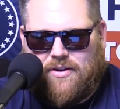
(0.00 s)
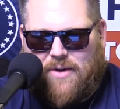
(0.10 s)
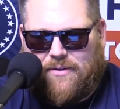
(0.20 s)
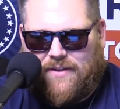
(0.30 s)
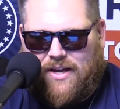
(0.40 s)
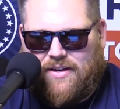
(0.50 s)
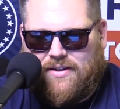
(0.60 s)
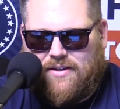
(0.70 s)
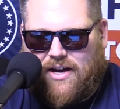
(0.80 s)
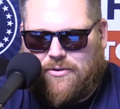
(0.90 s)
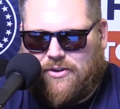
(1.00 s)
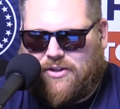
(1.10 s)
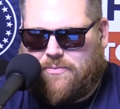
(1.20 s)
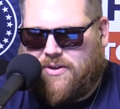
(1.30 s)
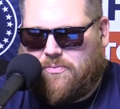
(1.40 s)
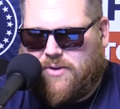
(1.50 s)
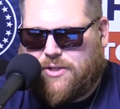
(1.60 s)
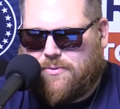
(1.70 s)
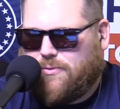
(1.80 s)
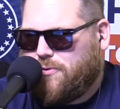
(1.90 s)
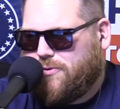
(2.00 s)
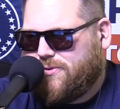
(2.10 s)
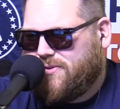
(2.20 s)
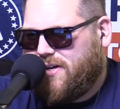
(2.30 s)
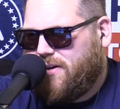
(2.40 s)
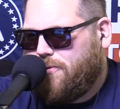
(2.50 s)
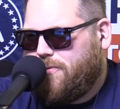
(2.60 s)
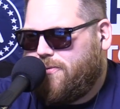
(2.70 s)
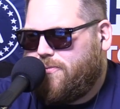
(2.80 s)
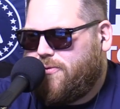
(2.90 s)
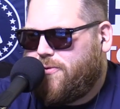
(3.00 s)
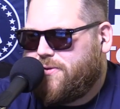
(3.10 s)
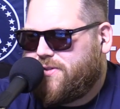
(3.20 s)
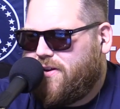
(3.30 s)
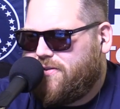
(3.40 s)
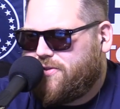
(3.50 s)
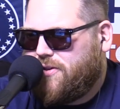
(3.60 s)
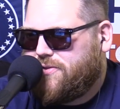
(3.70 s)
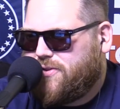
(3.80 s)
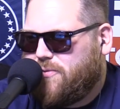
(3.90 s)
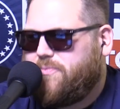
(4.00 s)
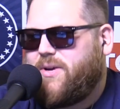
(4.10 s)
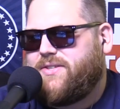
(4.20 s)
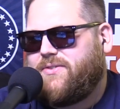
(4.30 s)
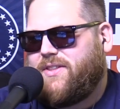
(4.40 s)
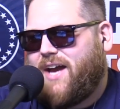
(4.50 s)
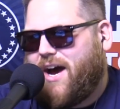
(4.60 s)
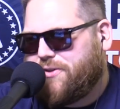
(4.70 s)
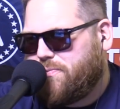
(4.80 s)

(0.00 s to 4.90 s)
about that. I looked up the impeachment rules before we started the show. So basically, the House